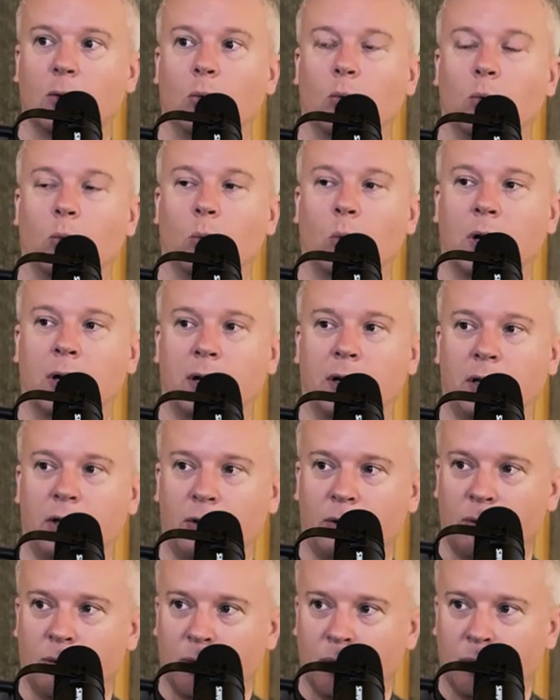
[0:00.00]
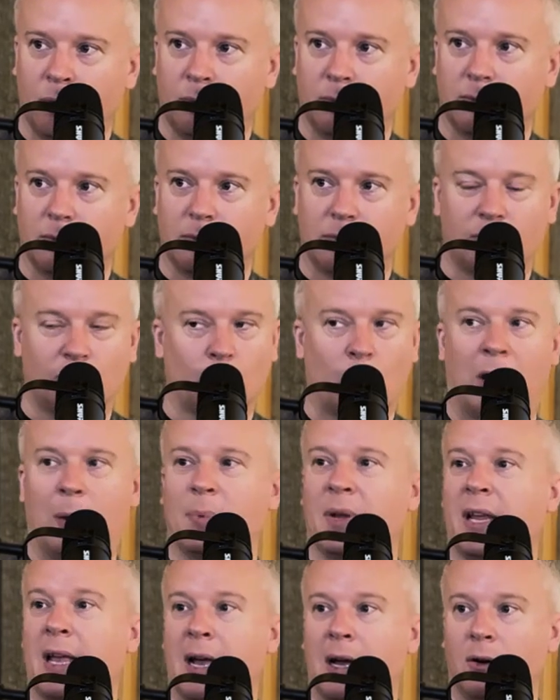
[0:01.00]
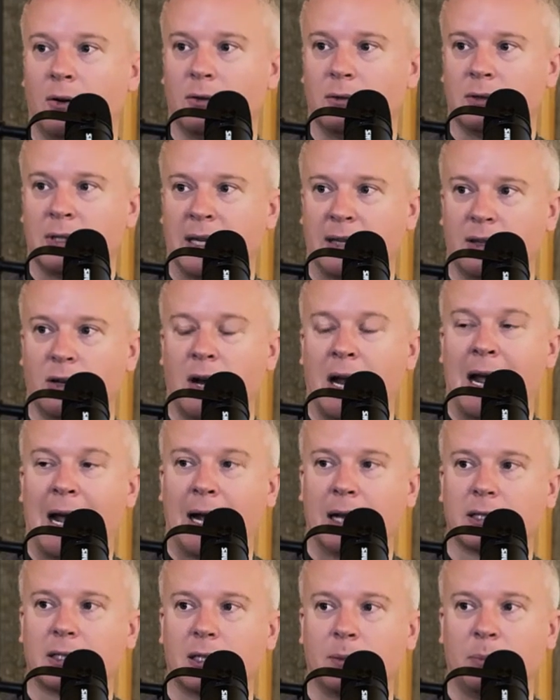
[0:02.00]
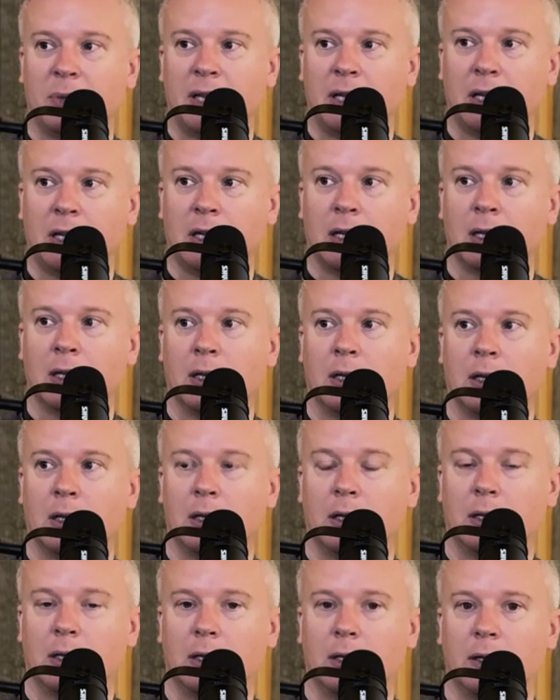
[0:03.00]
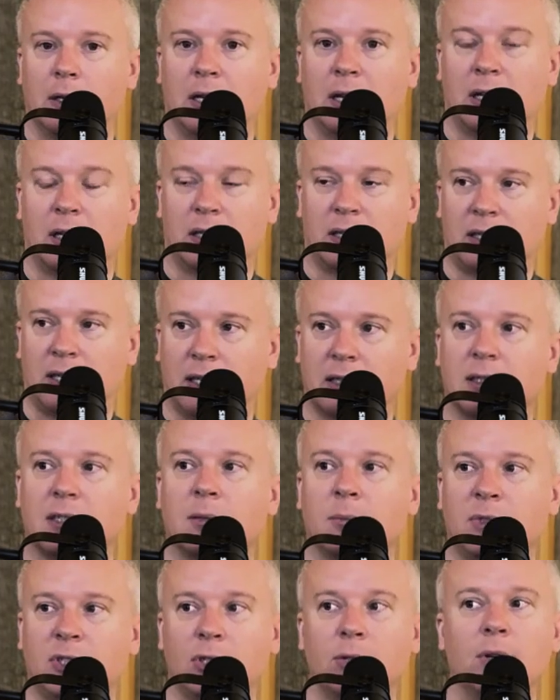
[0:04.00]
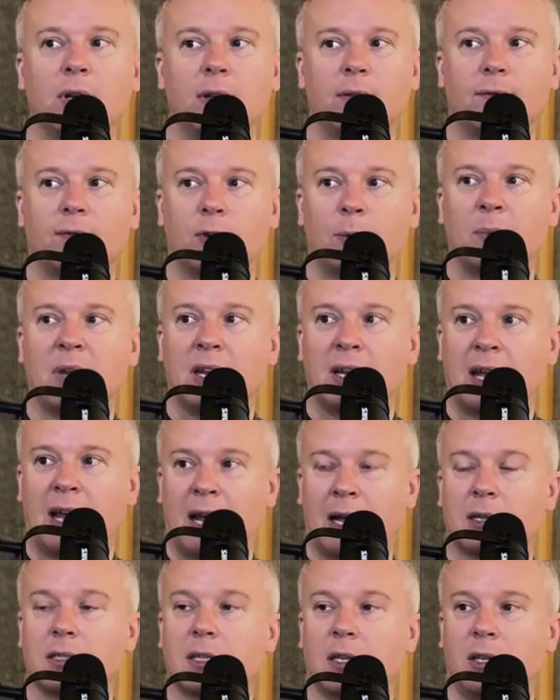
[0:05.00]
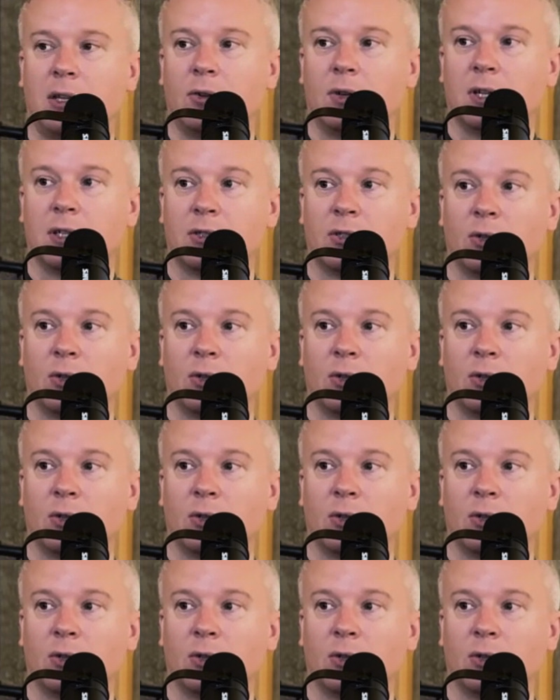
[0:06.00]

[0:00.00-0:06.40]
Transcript: What are you swapping out? Like, there has to be a system to it for me to execute it.